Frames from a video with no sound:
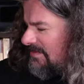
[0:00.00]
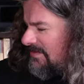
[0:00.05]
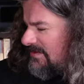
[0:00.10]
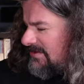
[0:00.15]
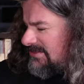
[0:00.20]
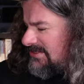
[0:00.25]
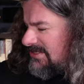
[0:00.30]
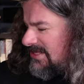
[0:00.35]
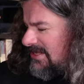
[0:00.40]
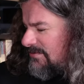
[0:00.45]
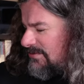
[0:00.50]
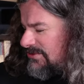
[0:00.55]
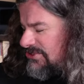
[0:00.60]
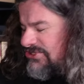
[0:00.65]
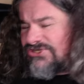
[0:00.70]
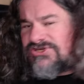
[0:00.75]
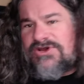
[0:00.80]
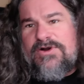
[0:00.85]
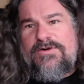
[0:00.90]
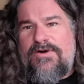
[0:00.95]
This thing was
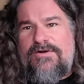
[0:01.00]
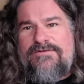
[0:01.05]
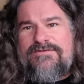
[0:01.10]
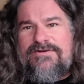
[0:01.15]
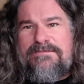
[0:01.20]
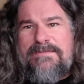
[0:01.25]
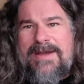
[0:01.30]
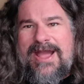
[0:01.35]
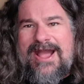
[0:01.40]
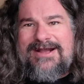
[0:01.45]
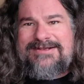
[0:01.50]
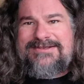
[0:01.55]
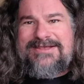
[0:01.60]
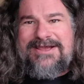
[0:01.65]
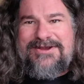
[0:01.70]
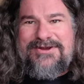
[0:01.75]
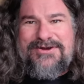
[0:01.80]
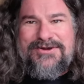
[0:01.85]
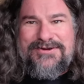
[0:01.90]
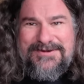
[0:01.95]
so overpacked,
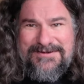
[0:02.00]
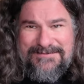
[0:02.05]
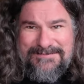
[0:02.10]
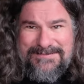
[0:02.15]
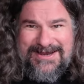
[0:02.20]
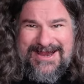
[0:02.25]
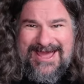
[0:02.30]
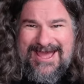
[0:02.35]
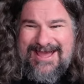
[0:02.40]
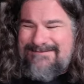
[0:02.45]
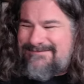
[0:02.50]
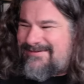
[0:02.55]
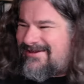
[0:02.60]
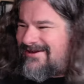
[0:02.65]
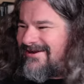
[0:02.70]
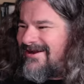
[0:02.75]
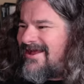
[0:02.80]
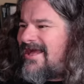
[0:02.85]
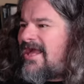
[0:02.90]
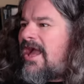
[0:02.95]
I couldn't have been
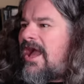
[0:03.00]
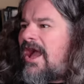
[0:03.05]
happier.